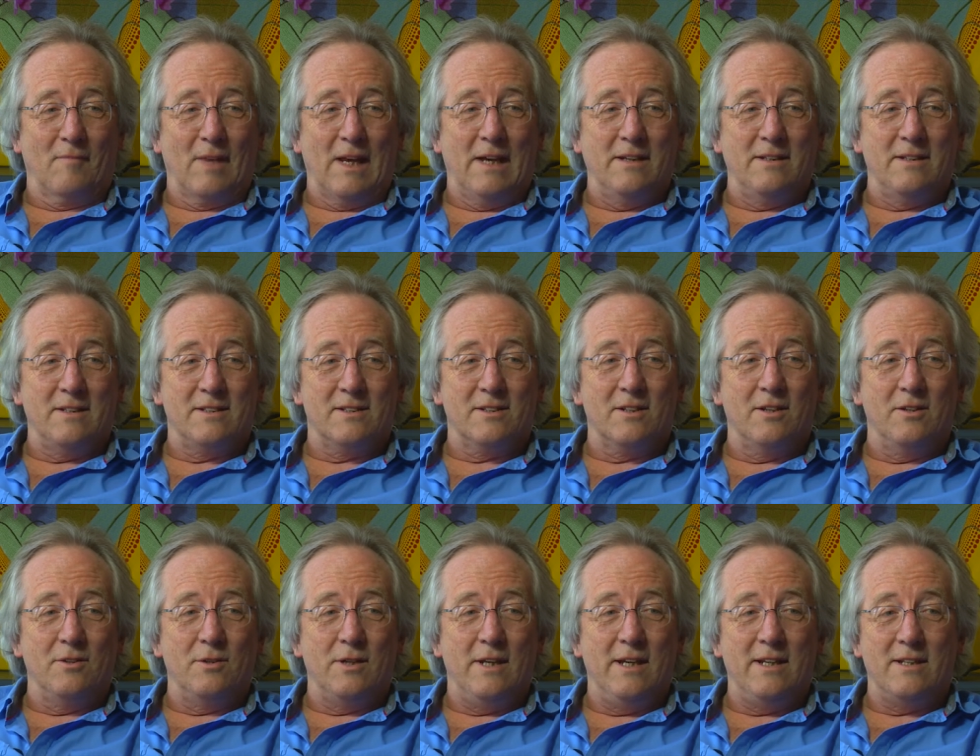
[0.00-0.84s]
And it's
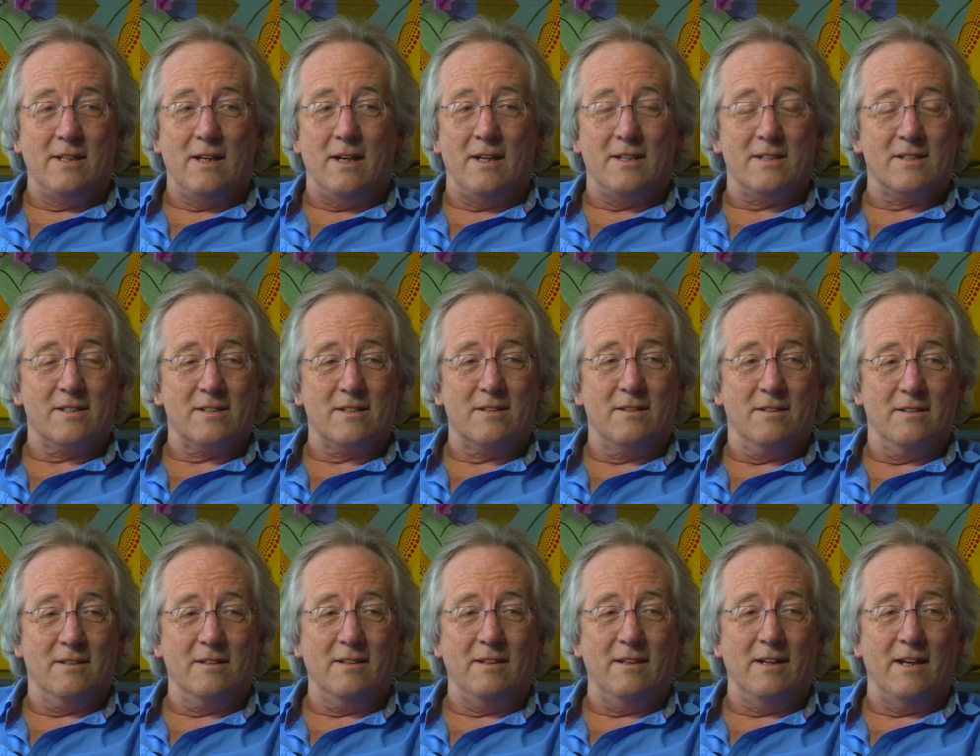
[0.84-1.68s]
going to hit us
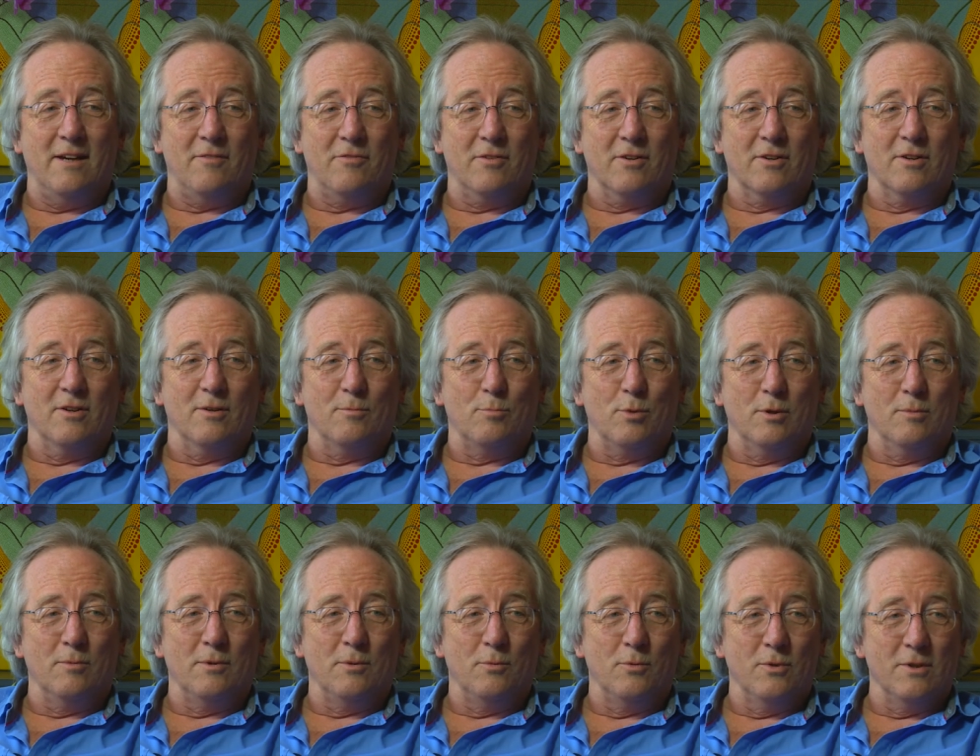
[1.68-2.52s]
in Africa
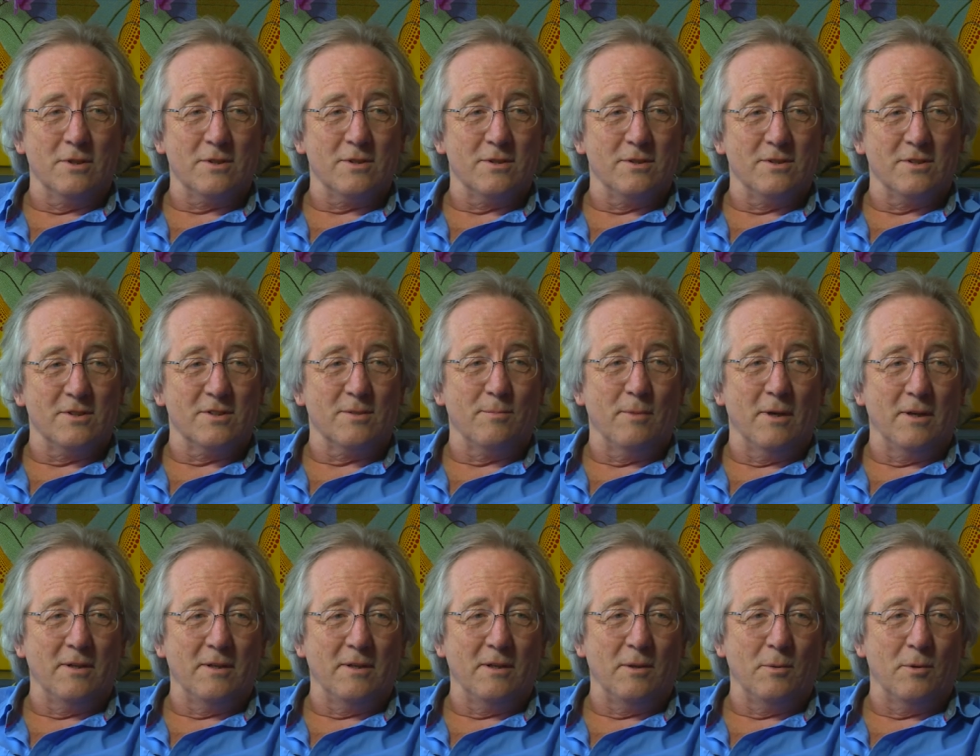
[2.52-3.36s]
probably worse than just about
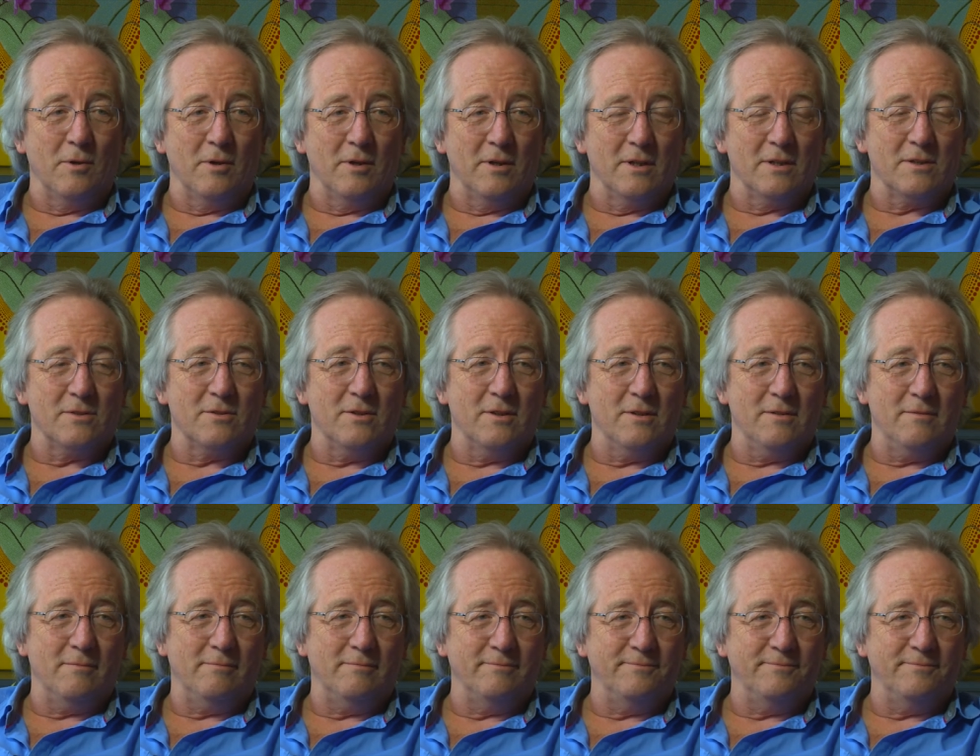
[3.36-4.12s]
anywhere else, right?